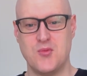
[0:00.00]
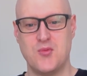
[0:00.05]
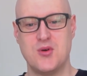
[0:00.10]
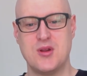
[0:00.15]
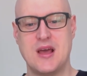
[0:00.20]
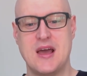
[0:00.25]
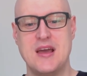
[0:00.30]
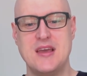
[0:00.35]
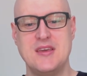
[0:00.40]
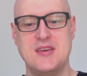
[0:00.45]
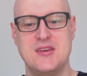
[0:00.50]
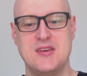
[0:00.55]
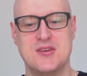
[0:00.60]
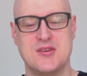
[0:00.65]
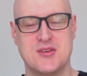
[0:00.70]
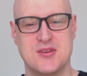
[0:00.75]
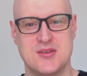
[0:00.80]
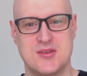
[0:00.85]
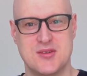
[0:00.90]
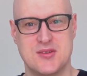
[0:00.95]
I
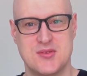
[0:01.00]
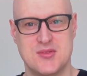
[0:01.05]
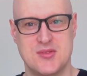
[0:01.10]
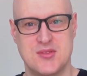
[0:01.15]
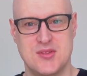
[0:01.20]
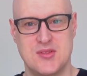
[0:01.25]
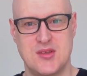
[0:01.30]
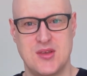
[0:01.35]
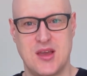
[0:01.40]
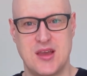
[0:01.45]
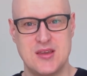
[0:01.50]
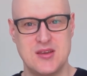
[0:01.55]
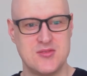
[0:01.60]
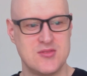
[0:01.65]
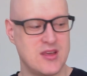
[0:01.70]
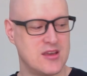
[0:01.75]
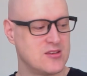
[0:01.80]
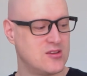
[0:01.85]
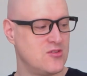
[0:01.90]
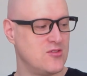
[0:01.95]
hear
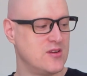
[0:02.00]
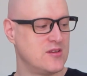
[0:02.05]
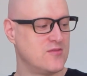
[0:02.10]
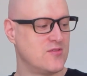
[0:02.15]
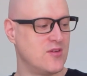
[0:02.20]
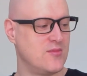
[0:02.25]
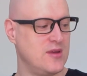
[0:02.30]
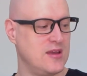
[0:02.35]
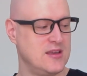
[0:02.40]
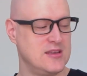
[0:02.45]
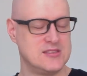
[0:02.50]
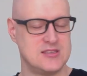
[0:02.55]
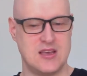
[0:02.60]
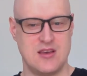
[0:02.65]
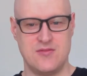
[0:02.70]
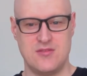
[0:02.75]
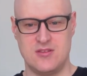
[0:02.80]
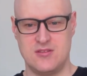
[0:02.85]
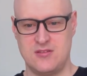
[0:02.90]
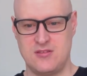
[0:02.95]
that going from
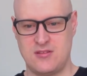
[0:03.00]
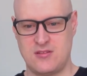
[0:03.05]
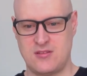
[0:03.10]
A7